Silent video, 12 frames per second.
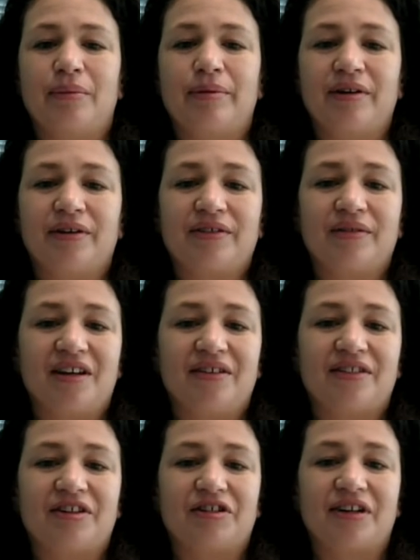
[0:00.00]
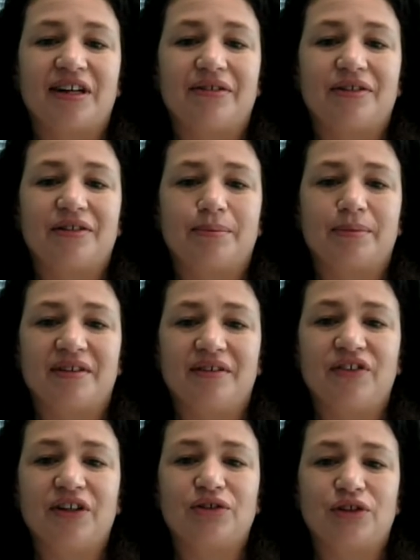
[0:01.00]
Because of this, there are now
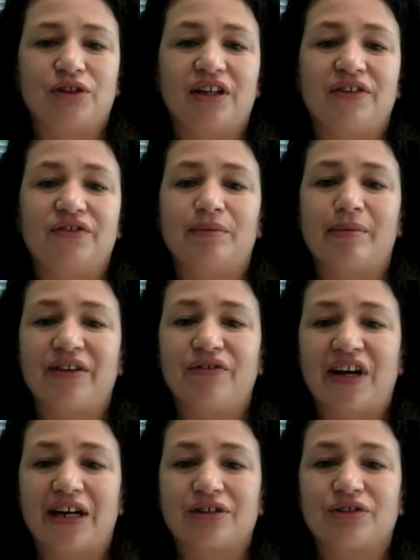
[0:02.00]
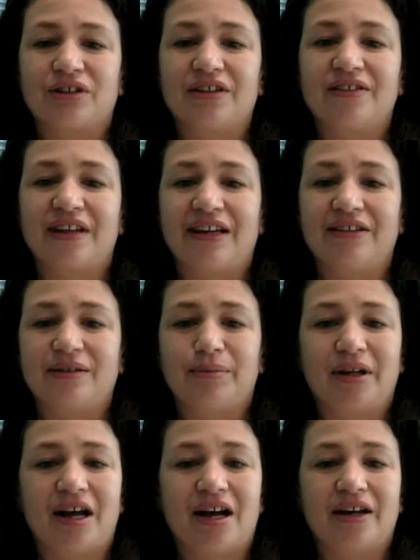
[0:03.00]
specific duties for manufacturers and
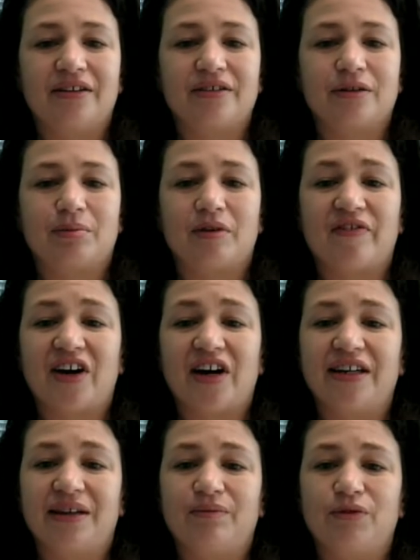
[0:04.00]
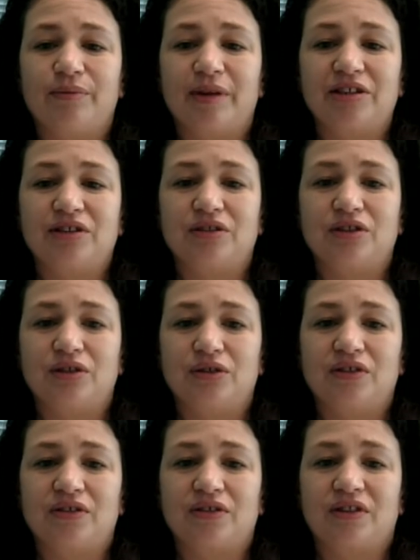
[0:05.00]
suppliers to provide information to
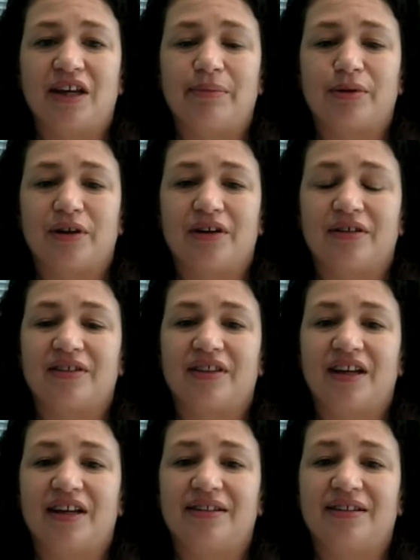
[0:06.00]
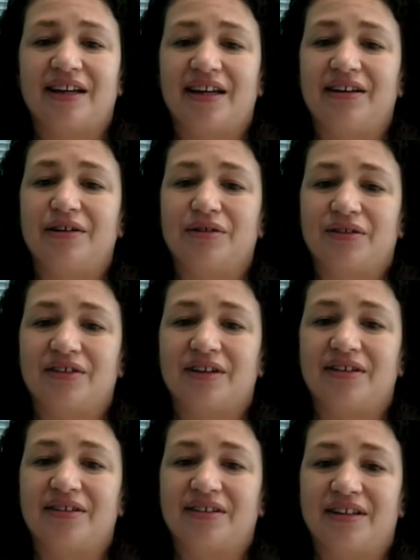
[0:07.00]
users of their products if they contain
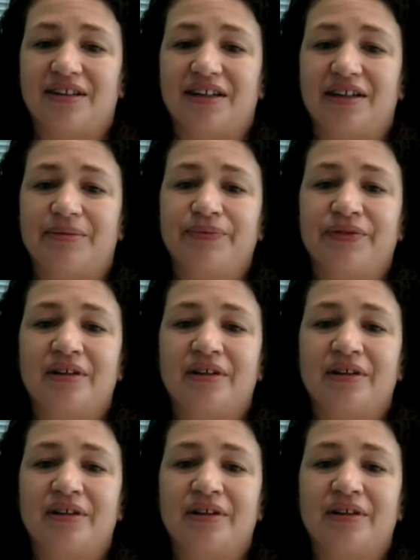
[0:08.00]
crystalline silica.